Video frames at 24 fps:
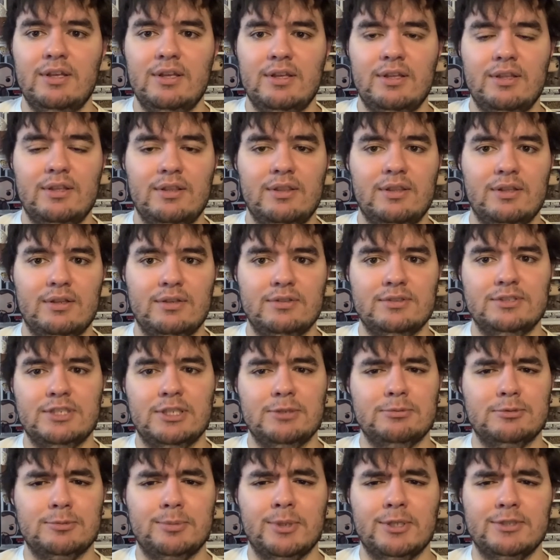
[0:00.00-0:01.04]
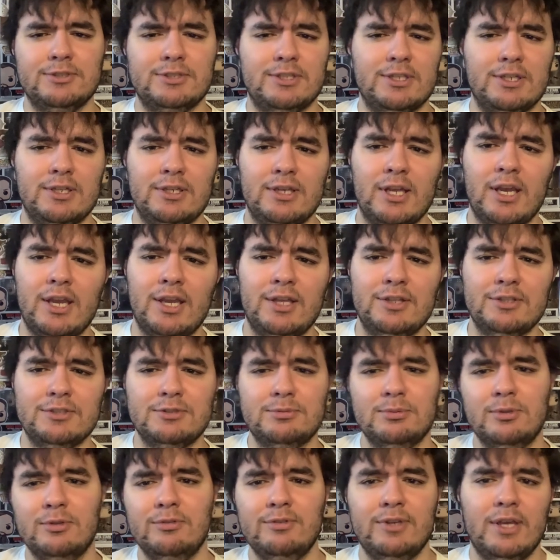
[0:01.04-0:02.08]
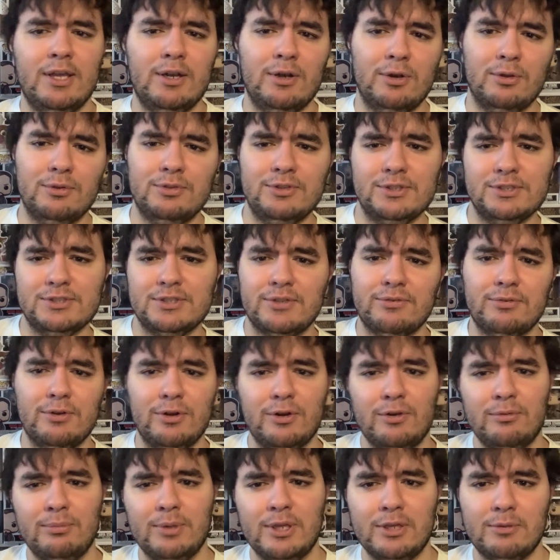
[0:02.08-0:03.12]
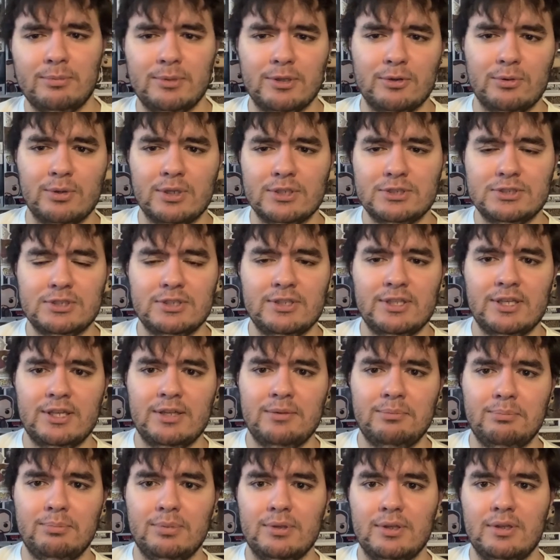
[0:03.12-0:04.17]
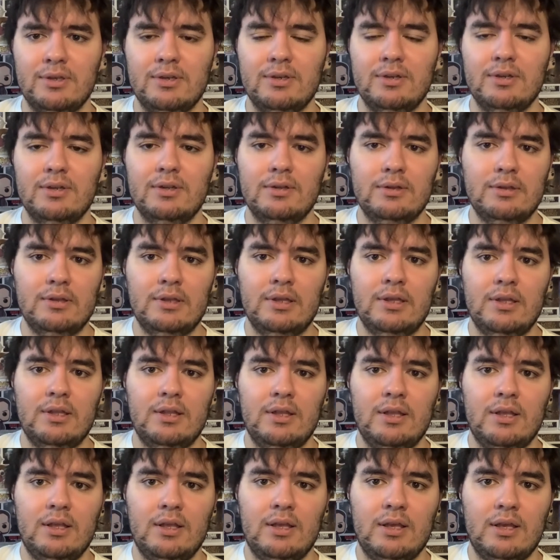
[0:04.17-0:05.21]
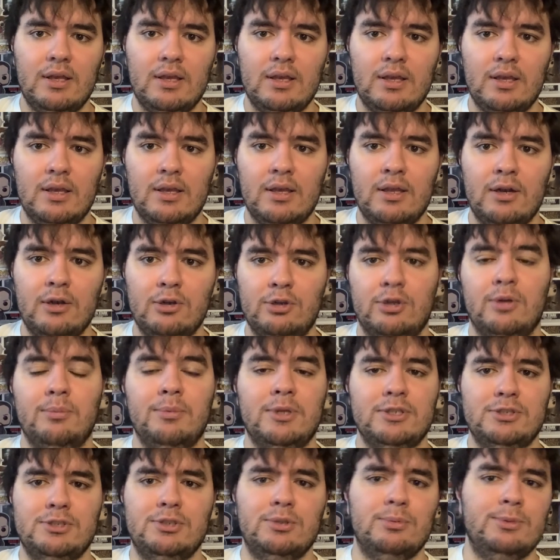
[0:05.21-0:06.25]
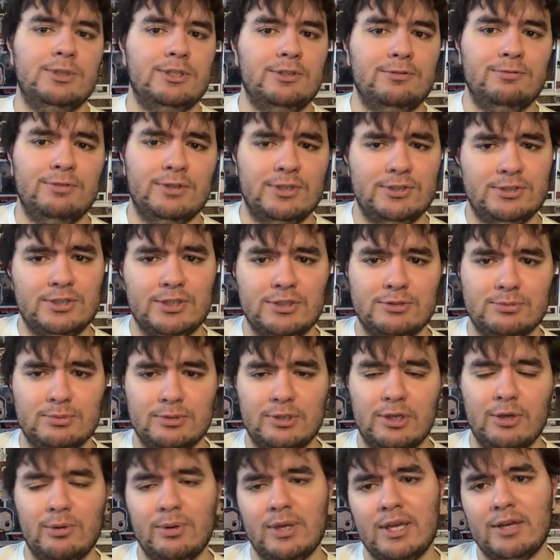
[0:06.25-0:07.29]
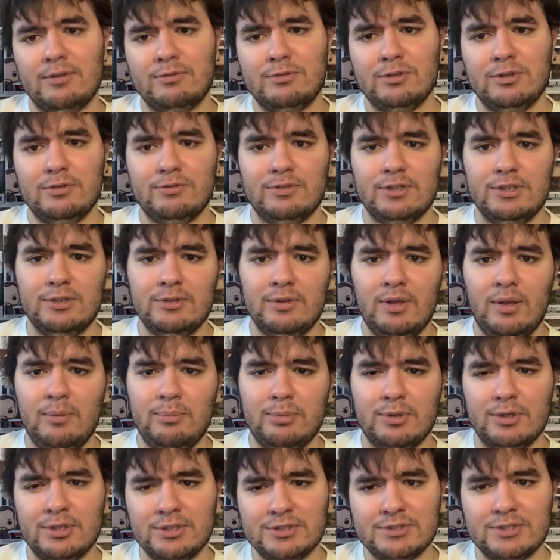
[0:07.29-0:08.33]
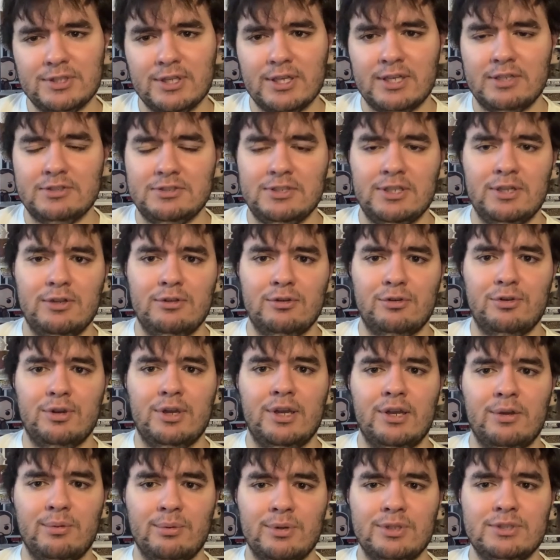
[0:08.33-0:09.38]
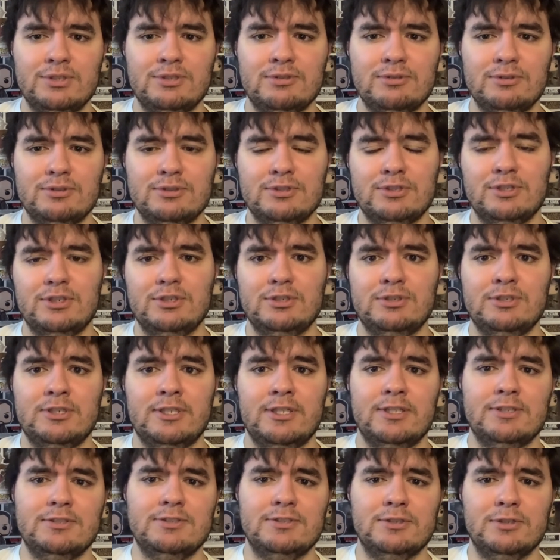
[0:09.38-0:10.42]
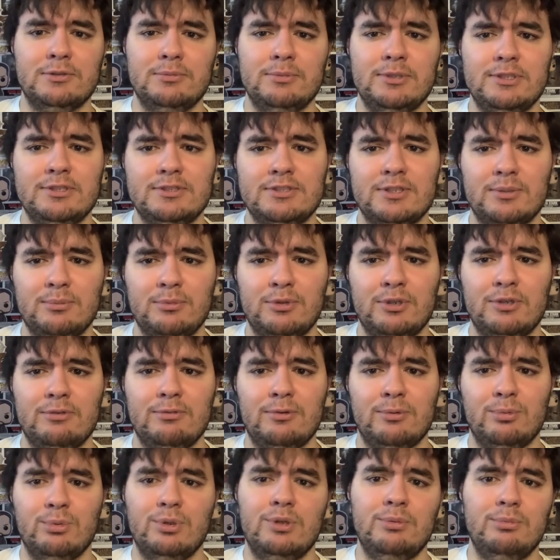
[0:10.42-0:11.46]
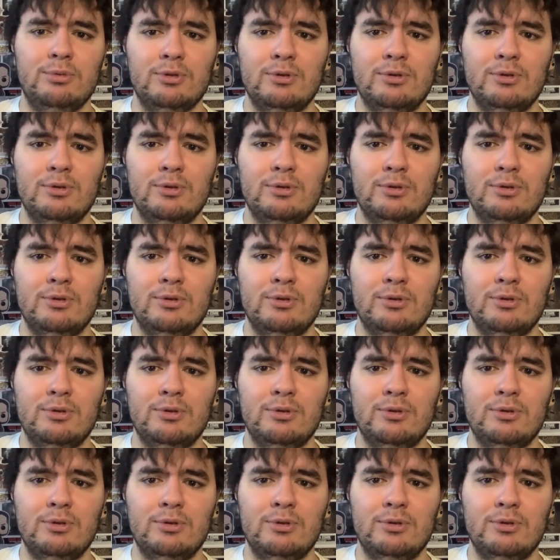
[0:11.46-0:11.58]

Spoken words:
that James Bond's going to die in this movie. I don't know. Things I've heard make me question that, but I don't know. I'm not sure where the franchise would go after if they do that, but it is the last Daniel Craig one, so there's a good chance it'll be somewhat of a reboot